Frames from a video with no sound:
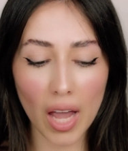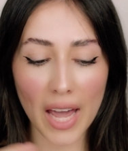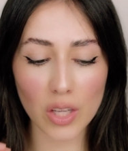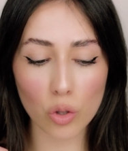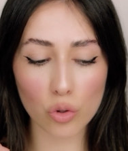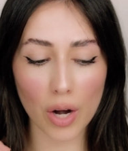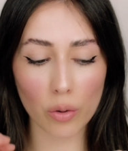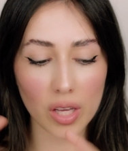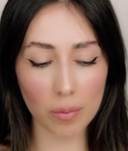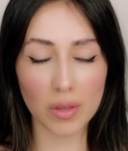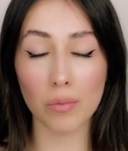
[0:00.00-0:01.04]
and you try to
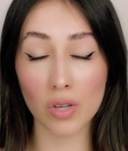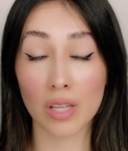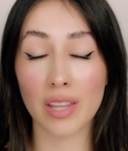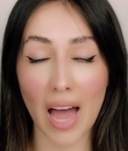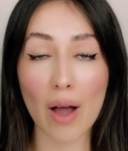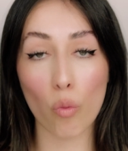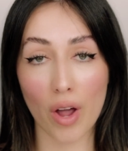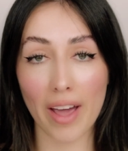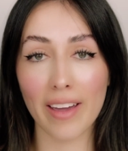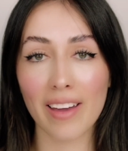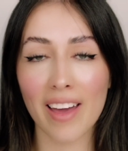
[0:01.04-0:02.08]
keep them that
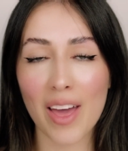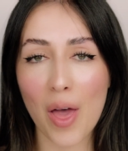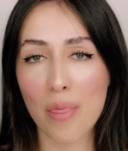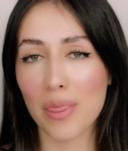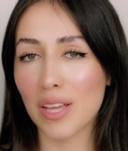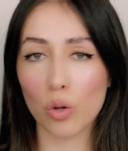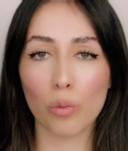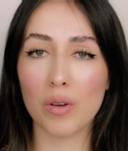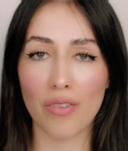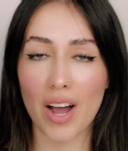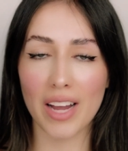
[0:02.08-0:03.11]
way, then you'll
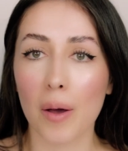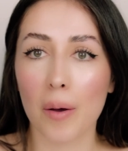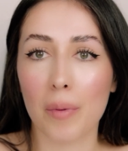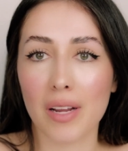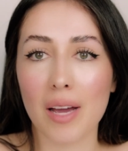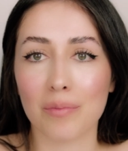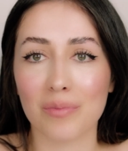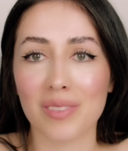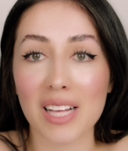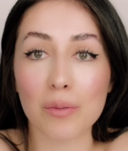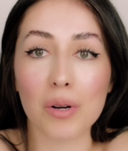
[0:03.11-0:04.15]
be fine. But yeah,
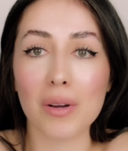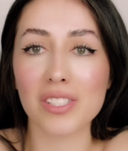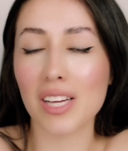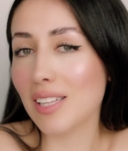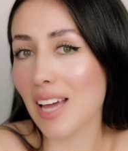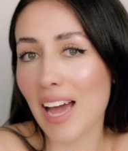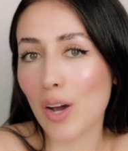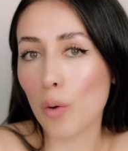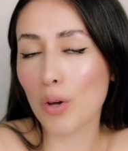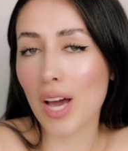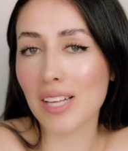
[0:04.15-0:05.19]
that's pretty much it. I
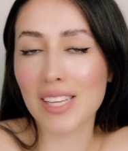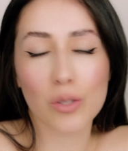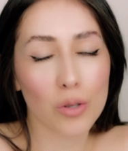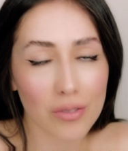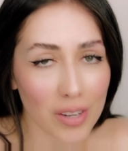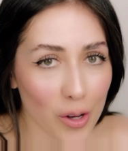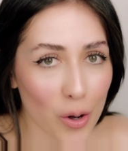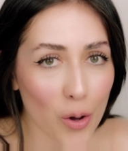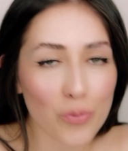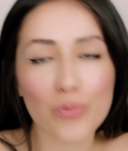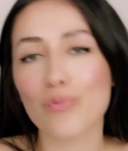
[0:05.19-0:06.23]
hope you guys enjoyed this
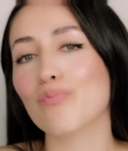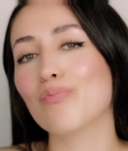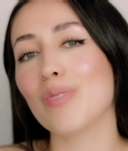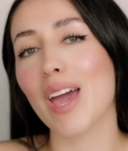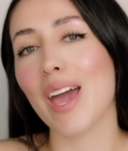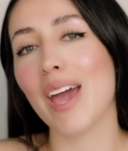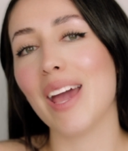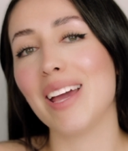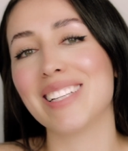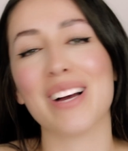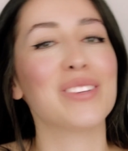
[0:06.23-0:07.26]
video.
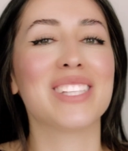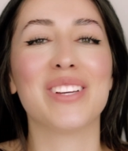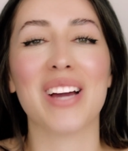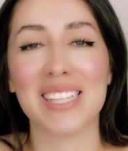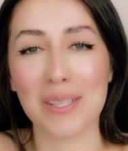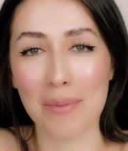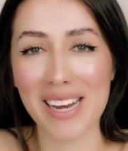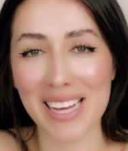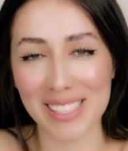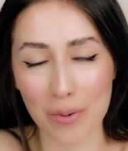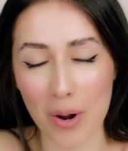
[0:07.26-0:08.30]
and I'll see you guys in my
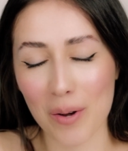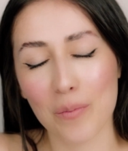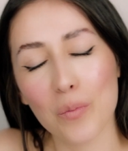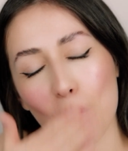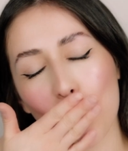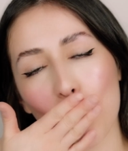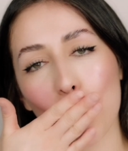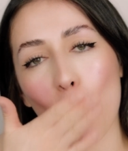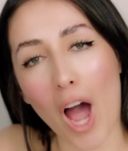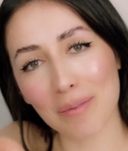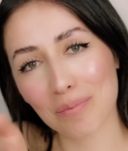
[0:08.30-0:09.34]
next one.
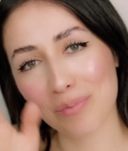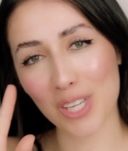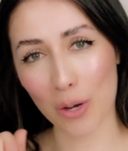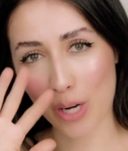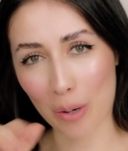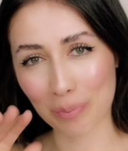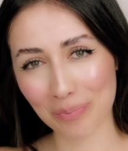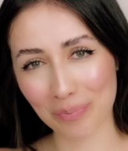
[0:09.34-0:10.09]
Mwah. Ciao, ciao.